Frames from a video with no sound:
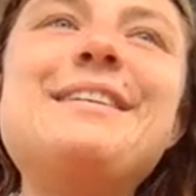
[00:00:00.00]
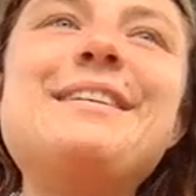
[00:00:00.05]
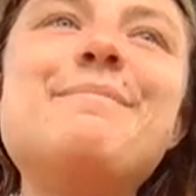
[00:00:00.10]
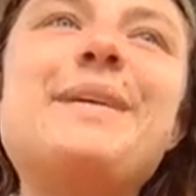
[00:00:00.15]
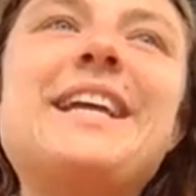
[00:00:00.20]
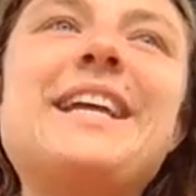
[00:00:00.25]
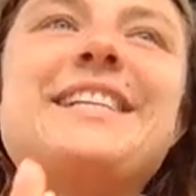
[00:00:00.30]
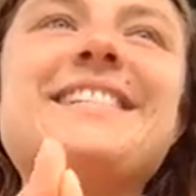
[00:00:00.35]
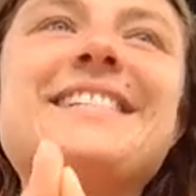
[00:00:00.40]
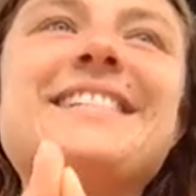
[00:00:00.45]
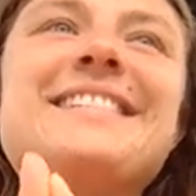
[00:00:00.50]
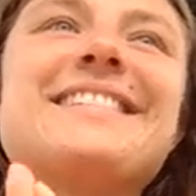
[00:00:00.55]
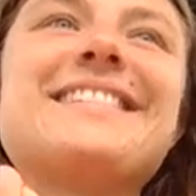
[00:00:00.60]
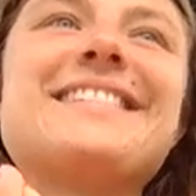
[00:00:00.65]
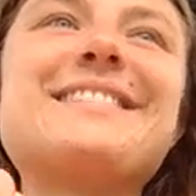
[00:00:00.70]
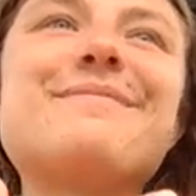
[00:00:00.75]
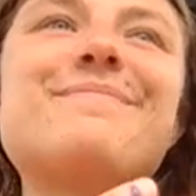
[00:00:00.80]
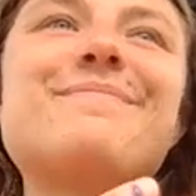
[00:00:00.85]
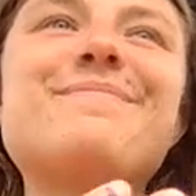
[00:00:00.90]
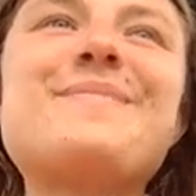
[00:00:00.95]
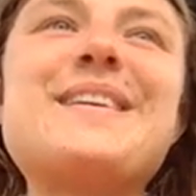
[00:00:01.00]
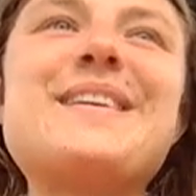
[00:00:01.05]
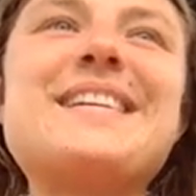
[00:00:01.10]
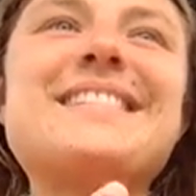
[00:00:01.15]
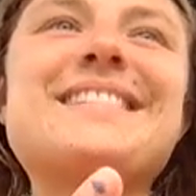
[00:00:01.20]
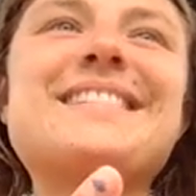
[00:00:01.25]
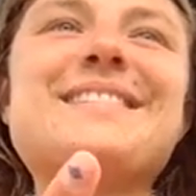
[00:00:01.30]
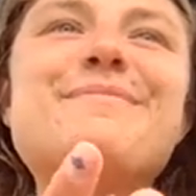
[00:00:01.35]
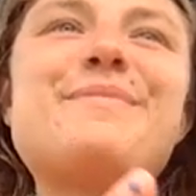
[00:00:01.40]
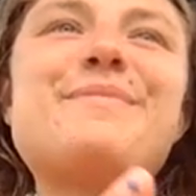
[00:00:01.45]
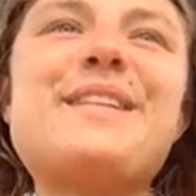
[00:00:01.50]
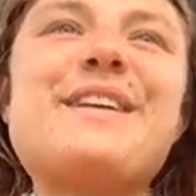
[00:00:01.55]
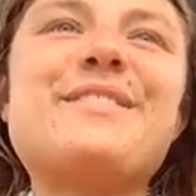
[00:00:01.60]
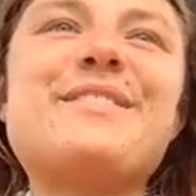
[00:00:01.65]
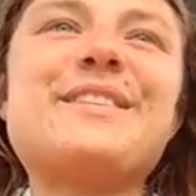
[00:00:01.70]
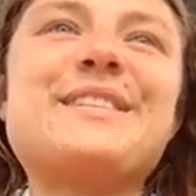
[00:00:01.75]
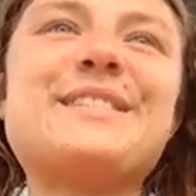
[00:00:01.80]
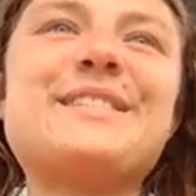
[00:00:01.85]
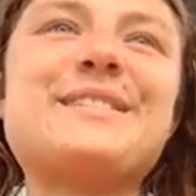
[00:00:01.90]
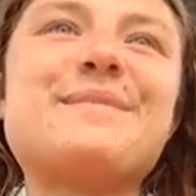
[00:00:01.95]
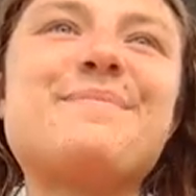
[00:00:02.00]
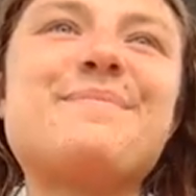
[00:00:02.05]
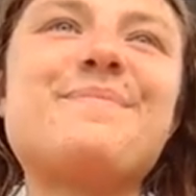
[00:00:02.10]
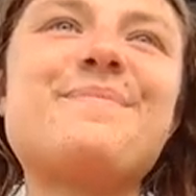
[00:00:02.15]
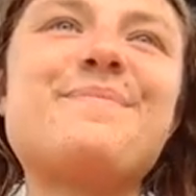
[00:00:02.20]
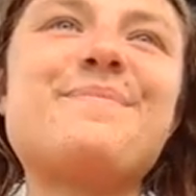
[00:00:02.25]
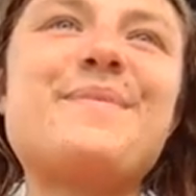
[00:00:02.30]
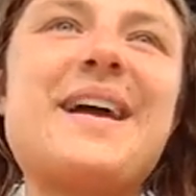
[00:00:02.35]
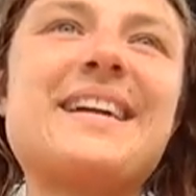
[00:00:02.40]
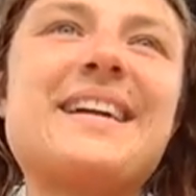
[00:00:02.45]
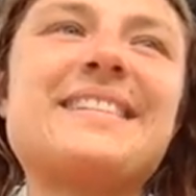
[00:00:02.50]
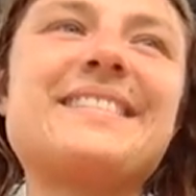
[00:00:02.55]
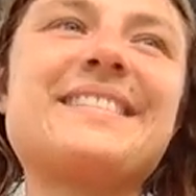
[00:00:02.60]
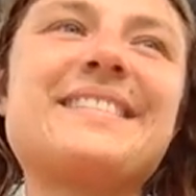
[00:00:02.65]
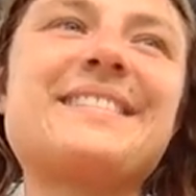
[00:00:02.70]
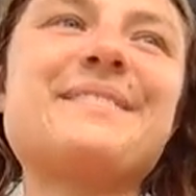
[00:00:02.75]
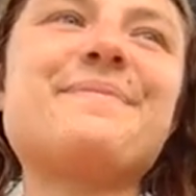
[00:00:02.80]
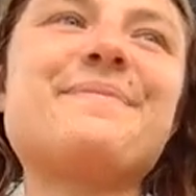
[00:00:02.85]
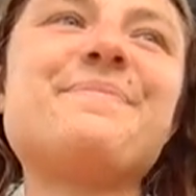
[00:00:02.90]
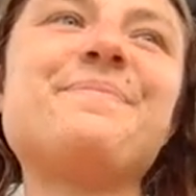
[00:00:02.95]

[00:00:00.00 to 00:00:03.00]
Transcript: Patience, peace, playfulness, practice,